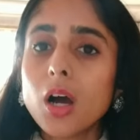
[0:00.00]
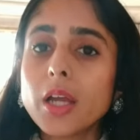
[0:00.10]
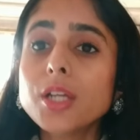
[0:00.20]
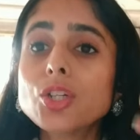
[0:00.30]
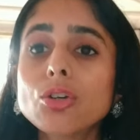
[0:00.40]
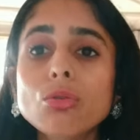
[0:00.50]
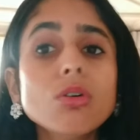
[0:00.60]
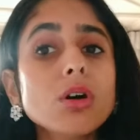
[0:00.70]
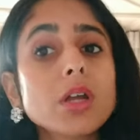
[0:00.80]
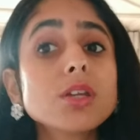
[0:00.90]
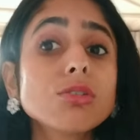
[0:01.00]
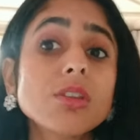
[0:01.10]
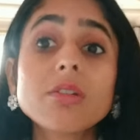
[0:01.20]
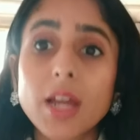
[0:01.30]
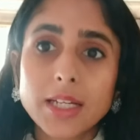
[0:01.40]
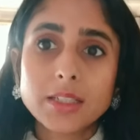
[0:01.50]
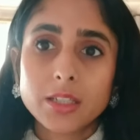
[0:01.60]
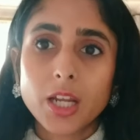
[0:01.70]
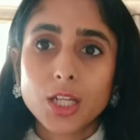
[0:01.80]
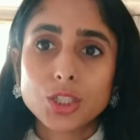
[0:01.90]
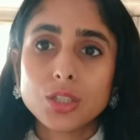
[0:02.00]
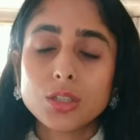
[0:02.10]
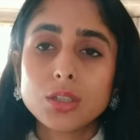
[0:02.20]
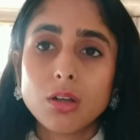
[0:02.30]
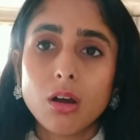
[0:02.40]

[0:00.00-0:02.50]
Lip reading: into the right direction